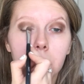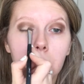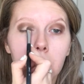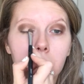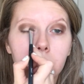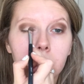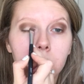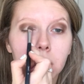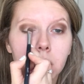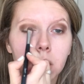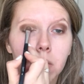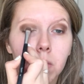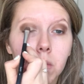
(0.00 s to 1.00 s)
lighter because I
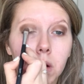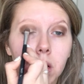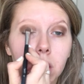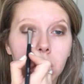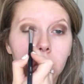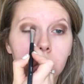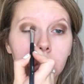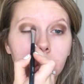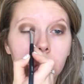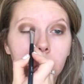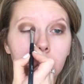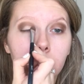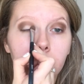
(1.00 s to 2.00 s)
do want it a
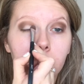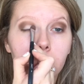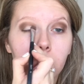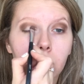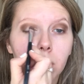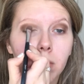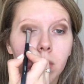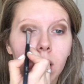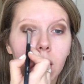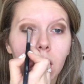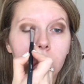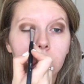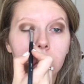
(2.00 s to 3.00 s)
little bit more
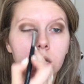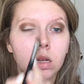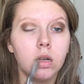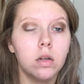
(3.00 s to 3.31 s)
bright.